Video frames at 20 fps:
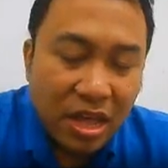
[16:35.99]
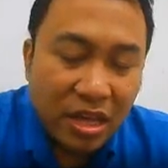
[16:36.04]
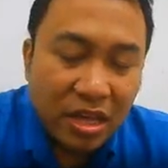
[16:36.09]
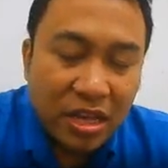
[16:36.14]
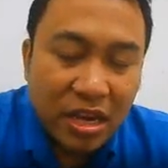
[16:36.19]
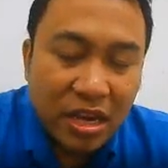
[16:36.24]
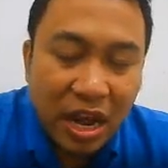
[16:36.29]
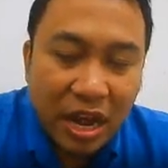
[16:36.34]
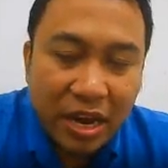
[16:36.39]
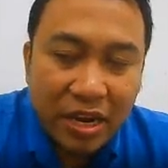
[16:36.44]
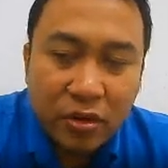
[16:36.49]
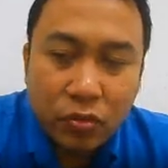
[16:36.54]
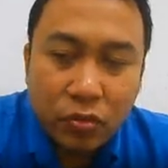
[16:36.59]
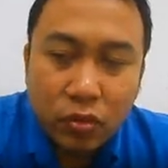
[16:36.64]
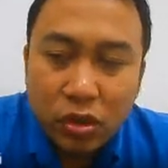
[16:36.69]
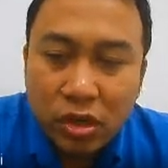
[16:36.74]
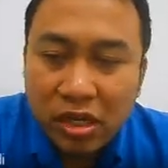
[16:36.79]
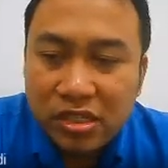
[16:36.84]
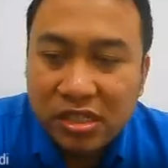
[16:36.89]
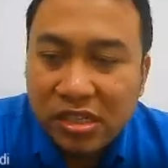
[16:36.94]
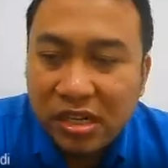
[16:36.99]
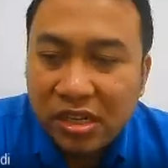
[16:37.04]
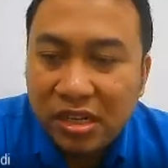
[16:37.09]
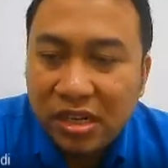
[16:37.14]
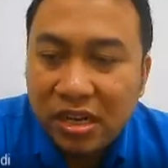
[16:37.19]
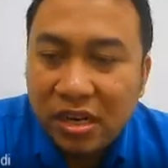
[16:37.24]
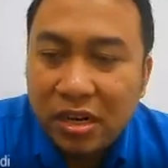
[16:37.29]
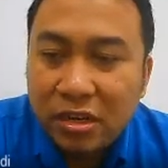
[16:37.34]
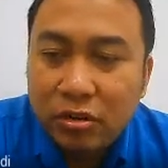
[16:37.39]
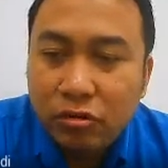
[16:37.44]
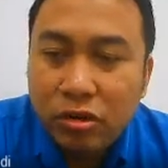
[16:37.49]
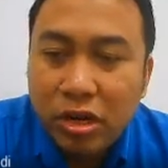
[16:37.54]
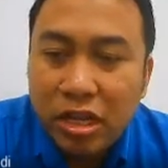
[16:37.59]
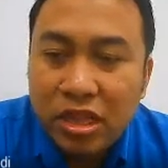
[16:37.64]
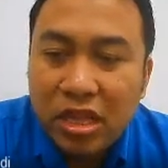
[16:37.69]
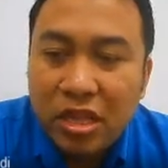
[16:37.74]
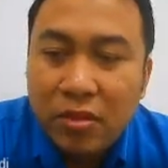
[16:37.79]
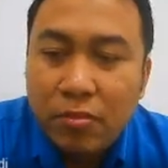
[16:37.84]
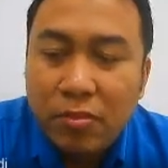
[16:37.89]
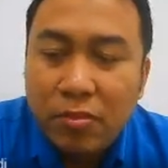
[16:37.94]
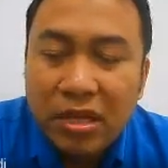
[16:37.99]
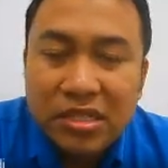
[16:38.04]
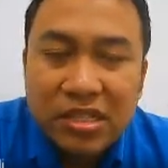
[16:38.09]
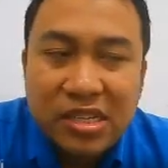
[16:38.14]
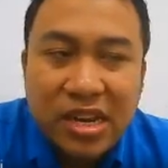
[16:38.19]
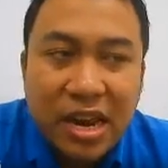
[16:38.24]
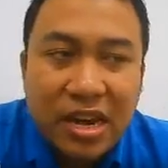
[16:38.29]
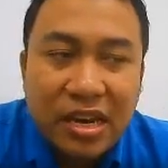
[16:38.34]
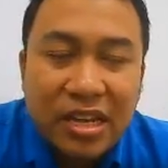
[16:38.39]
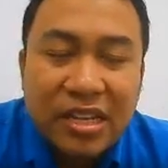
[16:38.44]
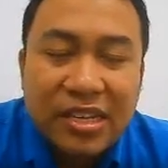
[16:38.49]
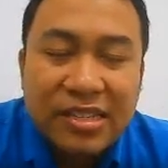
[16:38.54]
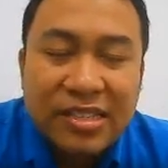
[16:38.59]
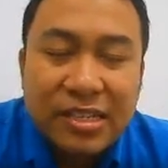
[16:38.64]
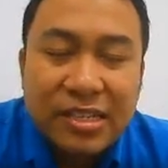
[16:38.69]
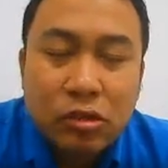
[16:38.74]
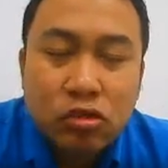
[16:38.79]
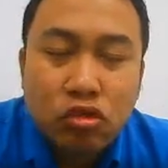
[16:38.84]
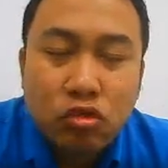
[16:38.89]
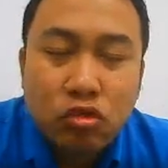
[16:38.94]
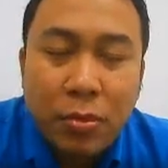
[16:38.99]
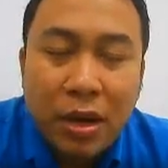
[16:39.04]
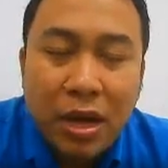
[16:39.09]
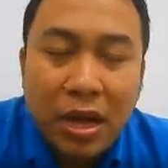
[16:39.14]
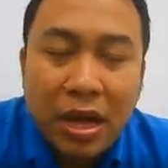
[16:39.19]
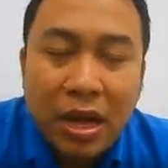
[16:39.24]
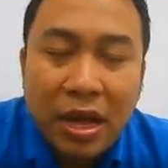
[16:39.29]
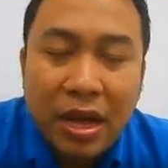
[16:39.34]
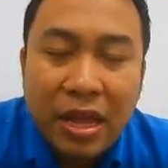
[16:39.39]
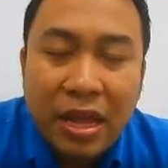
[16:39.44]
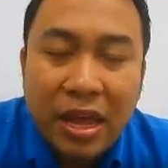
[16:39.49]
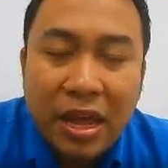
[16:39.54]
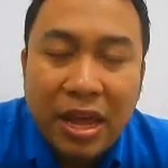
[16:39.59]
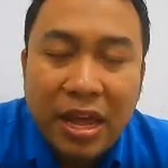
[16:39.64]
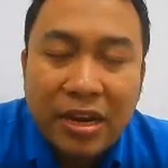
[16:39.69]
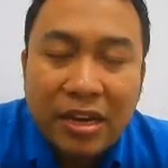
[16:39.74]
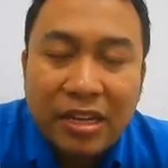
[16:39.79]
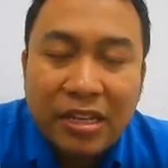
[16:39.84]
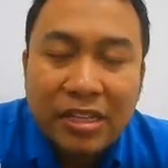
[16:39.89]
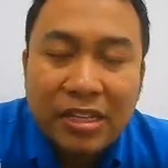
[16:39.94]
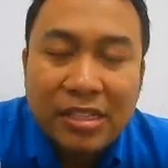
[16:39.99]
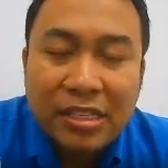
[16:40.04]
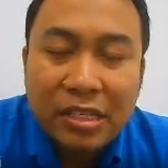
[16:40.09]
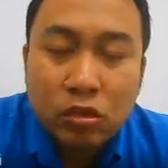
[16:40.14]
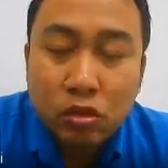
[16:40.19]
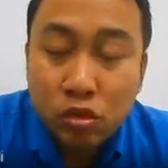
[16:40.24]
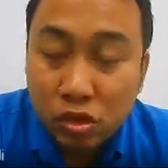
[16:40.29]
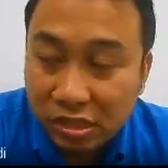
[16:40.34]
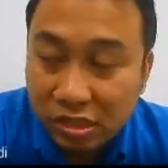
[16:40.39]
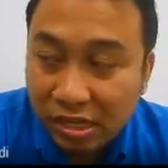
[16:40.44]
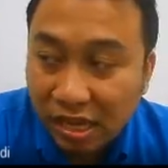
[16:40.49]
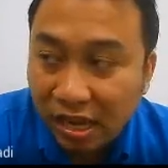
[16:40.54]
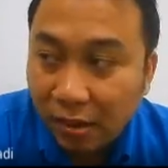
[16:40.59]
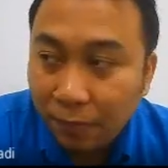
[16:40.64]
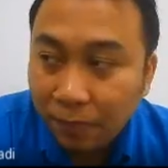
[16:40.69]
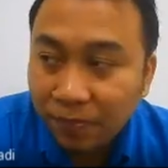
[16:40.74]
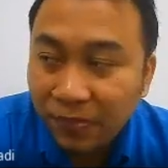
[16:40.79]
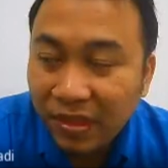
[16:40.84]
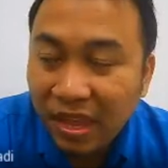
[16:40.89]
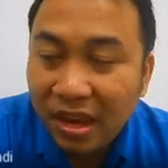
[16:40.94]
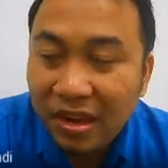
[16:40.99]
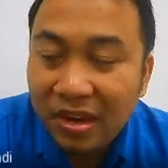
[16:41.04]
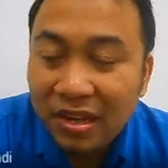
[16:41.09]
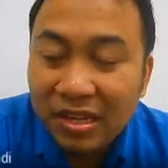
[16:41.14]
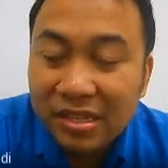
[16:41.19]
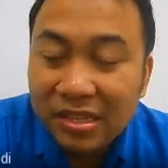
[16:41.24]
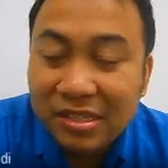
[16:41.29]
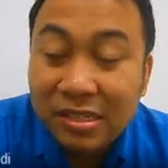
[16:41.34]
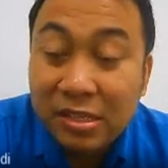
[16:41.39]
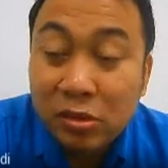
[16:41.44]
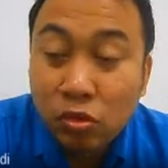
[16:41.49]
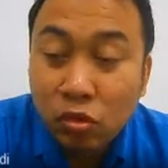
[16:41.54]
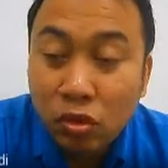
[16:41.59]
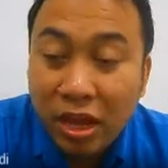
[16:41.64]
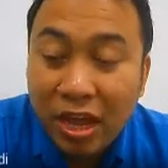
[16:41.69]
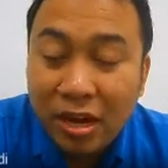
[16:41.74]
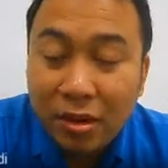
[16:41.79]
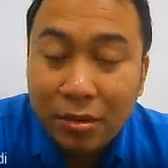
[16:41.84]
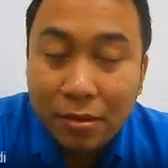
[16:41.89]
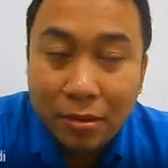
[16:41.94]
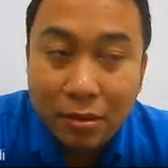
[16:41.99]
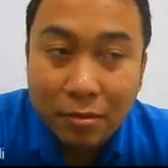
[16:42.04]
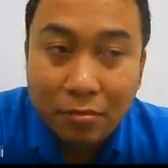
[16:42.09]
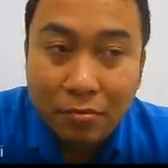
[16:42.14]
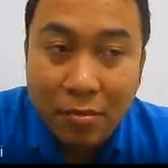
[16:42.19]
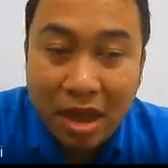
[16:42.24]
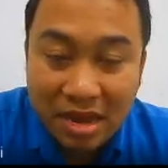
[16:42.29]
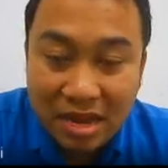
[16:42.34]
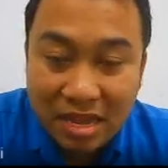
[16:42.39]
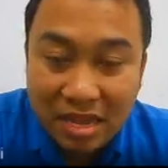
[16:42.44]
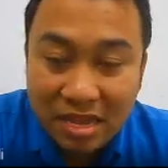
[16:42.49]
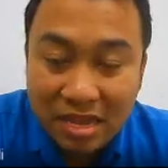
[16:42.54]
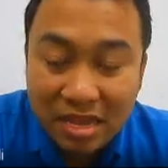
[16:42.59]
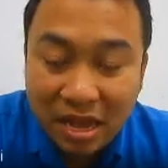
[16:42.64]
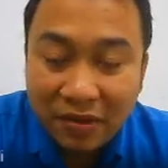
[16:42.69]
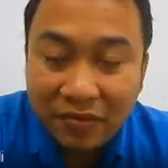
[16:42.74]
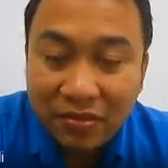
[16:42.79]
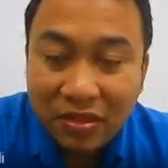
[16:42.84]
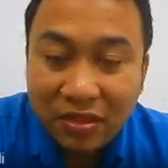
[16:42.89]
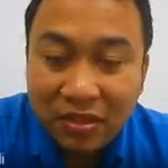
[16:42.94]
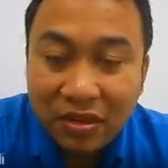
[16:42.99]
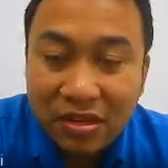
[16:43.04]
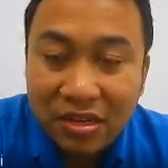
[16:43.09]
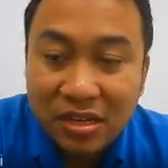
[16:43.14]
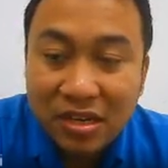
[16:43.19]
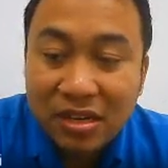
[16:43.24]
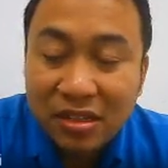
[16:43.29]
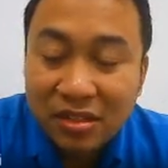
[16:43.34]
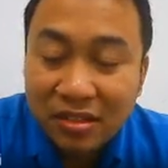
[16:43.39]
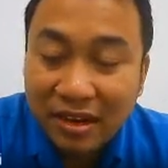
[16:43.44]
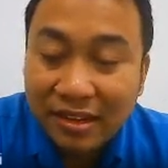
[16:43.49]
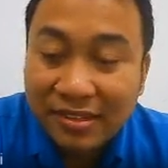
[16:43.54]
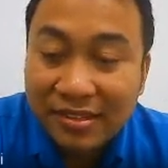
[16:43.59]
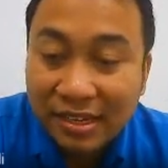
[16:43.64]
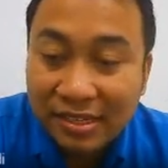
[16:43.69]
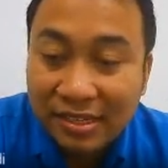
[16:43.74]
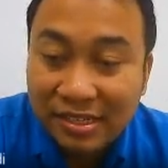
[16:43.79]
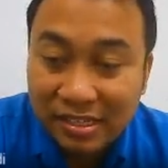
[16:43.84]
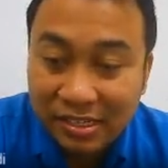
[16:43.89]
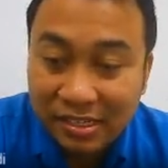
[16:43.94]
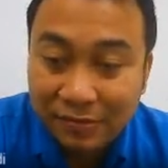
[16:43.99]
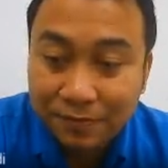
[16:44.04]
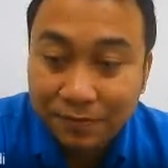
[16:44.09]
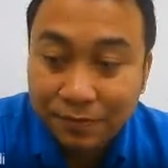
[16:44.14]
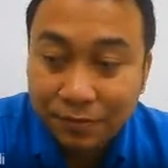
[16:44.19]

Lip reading: In other words, yeah, the liquidity means that easy to buy and easy to sell and easy to get money after the transaction.